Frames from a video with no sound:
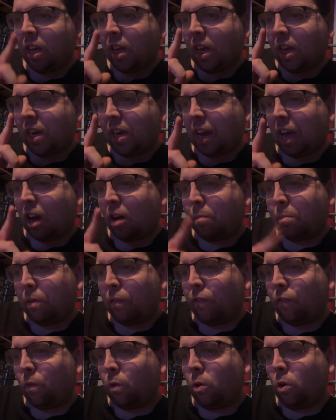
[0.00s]
Now,
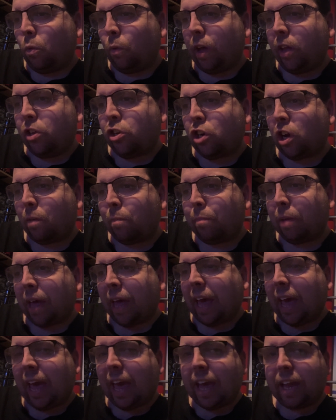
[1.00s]
before we jump
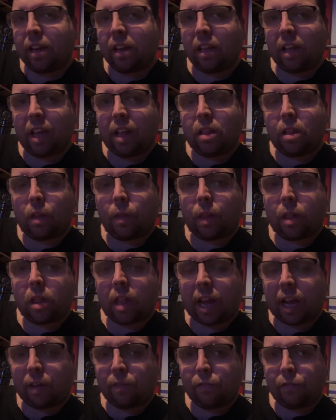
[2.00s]
ahead into the
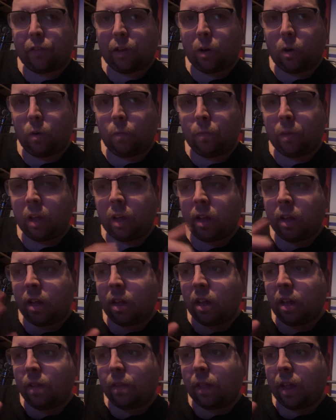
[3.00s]
second film,
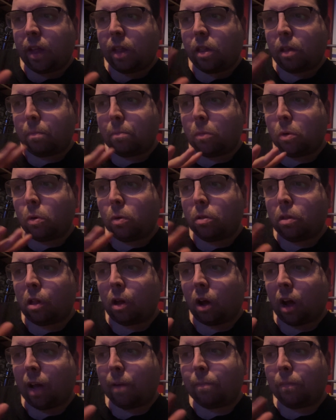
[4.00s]
there's some more
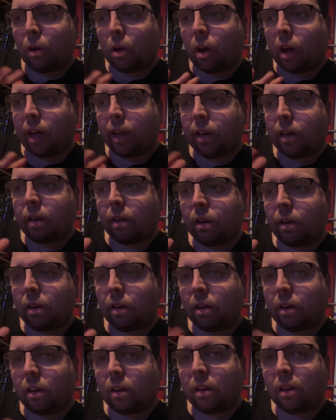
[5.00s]
timeline
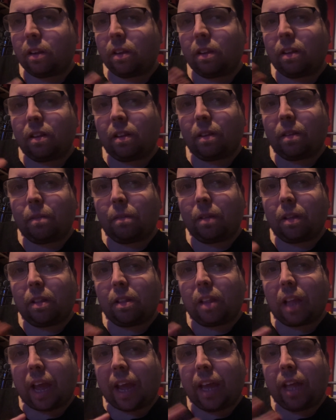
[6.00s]

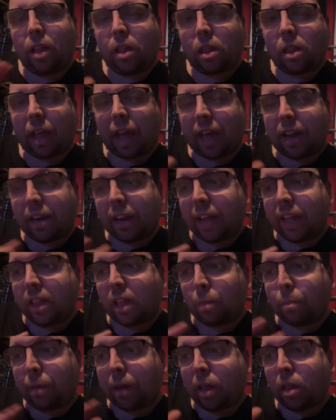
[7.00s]
dates that need
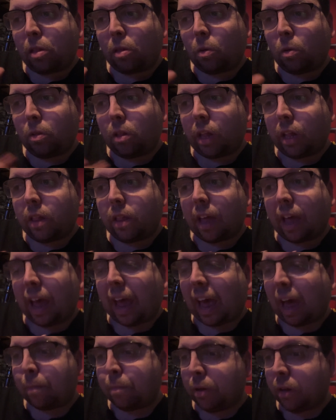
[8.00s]
to be sorted that
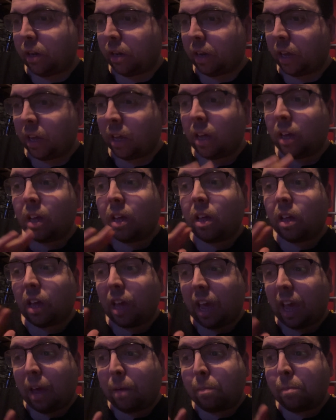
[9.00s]
happened
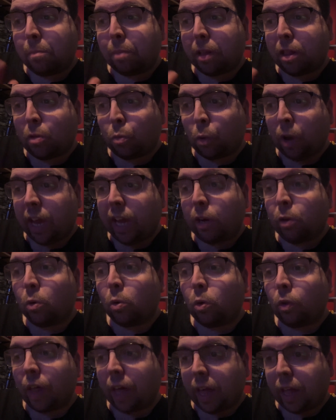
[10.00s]
in between
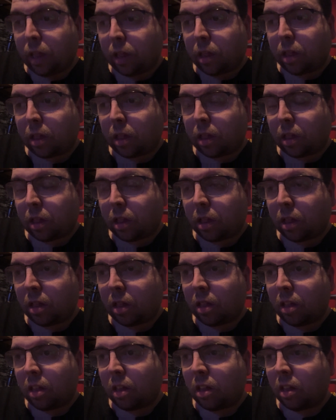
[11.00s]
all this.
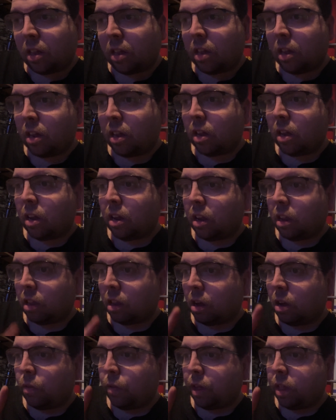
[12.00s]

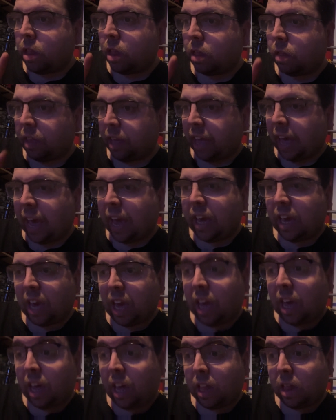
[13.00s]
So this is the
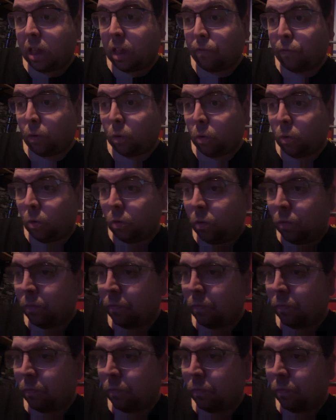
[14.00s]
8-year interval.